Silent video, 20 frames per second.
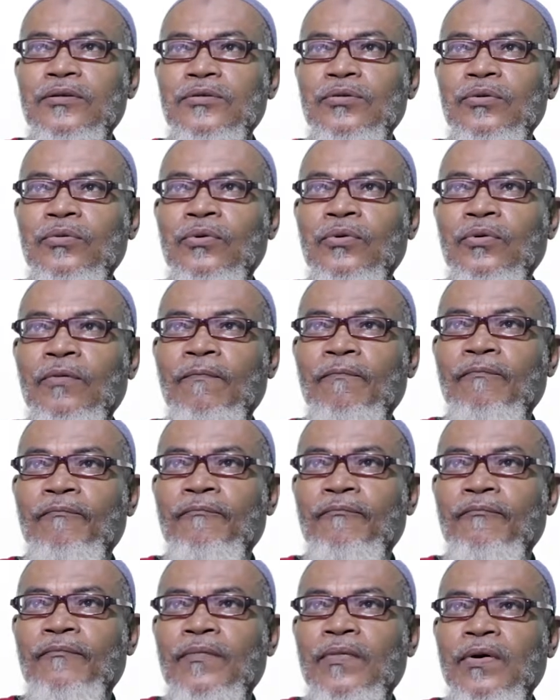So
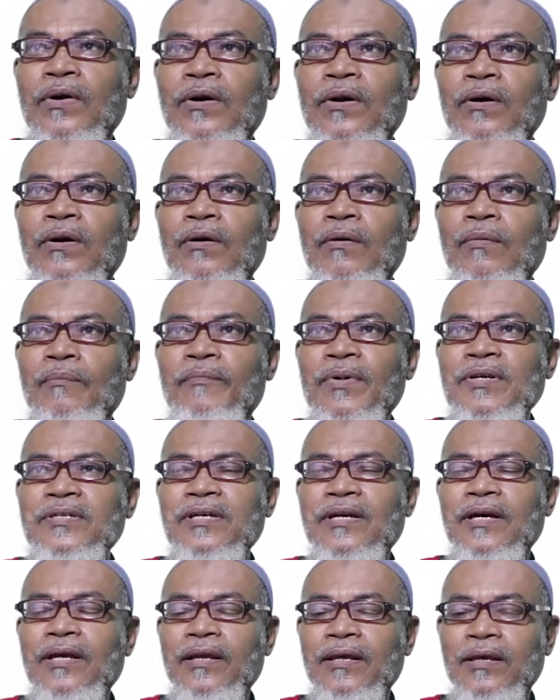
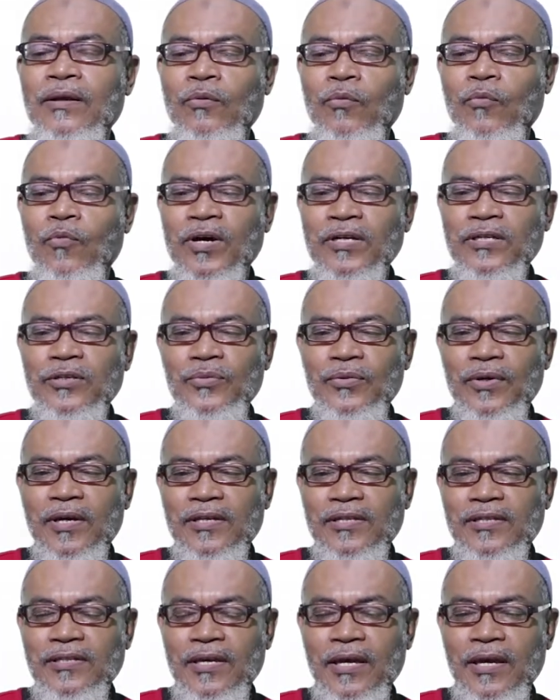basically what
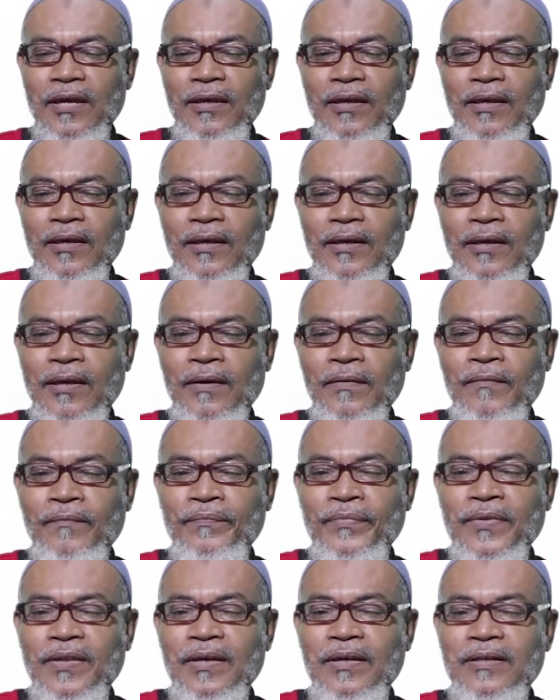we are saying here,
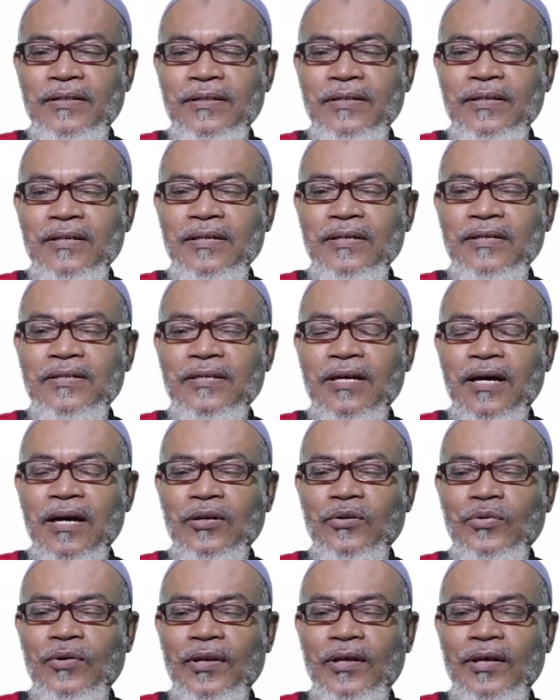it is
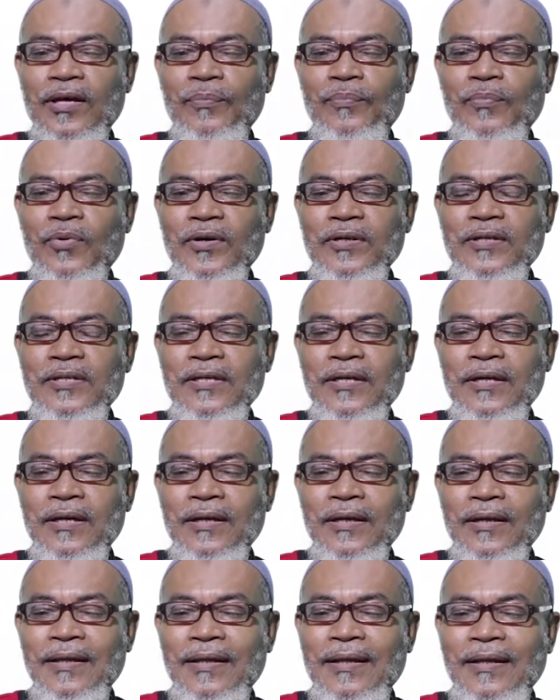actually a
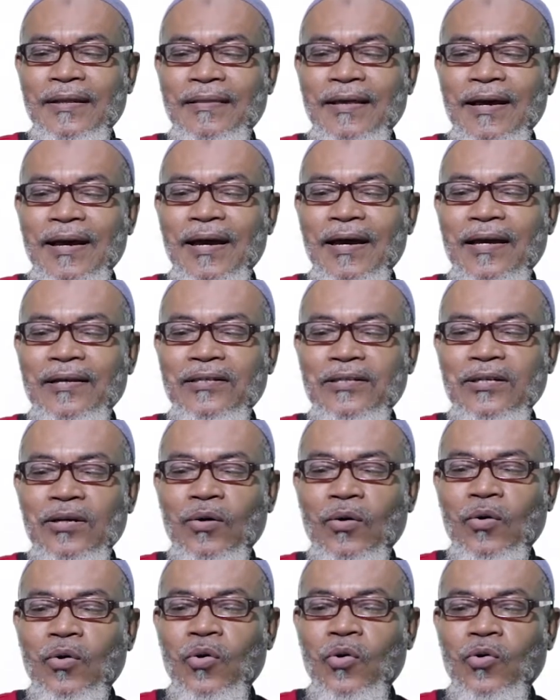pointer that
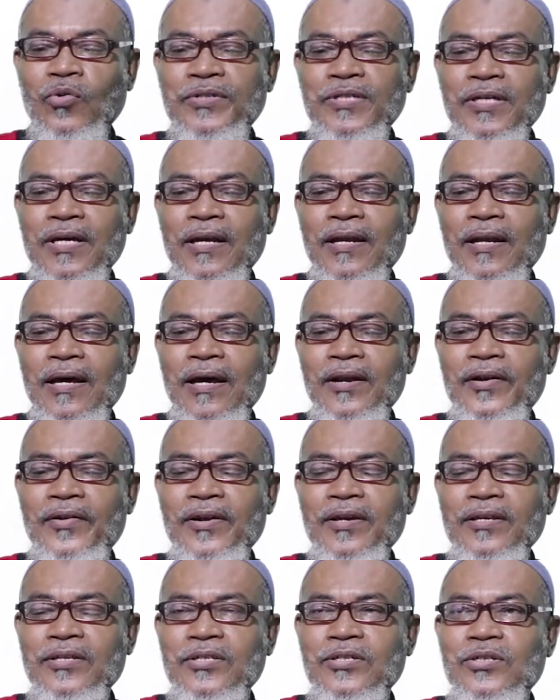holds an
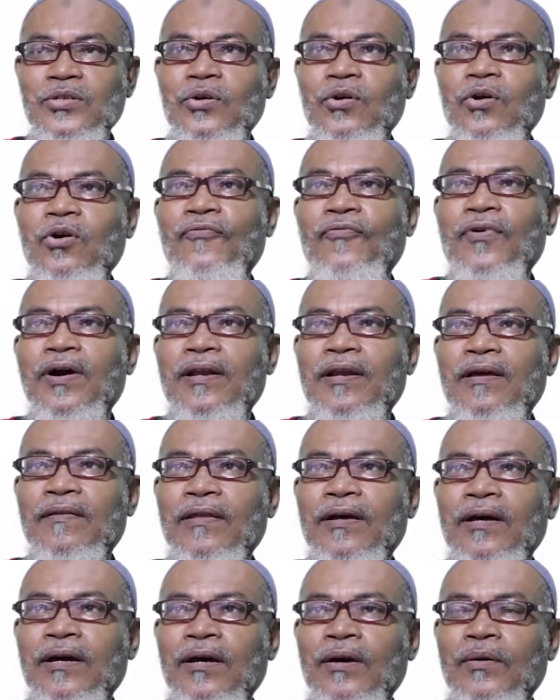address of
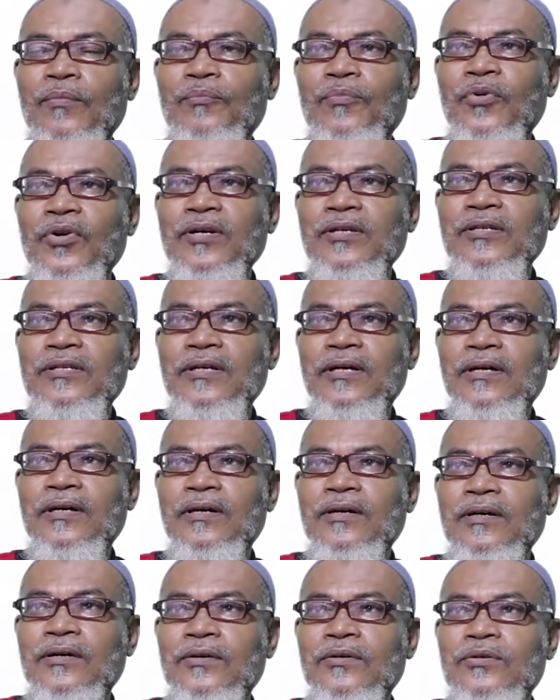another pointer.
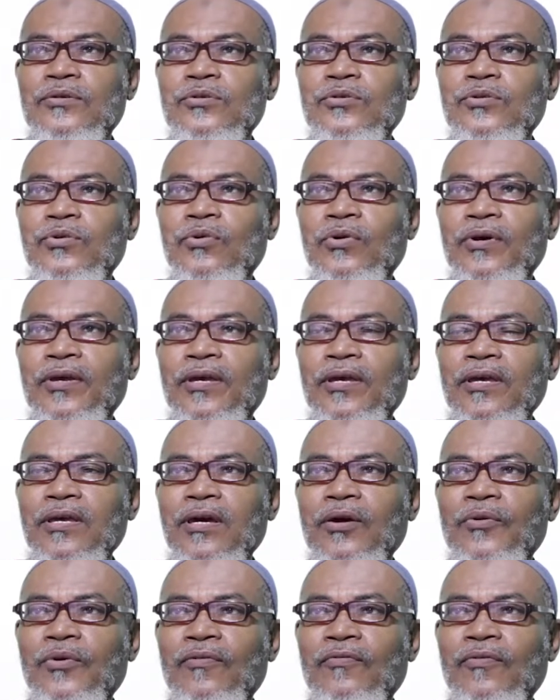So
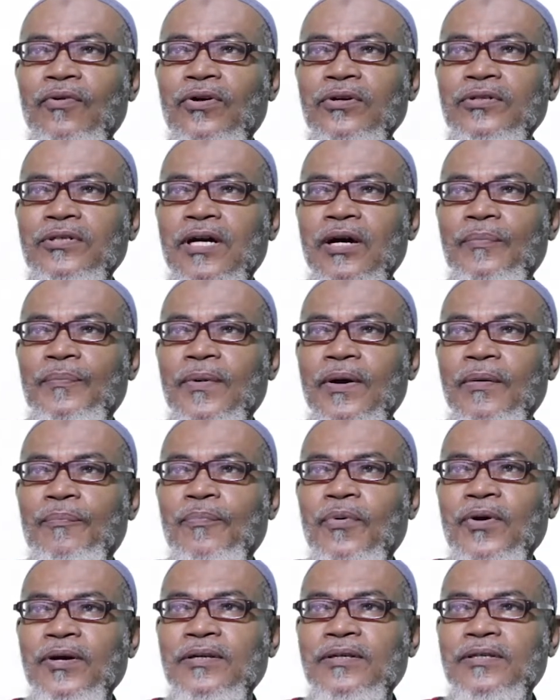here we have got a
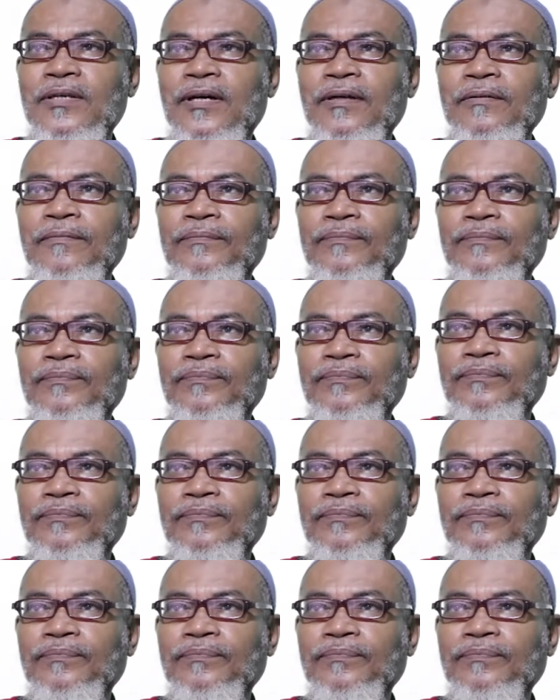pointer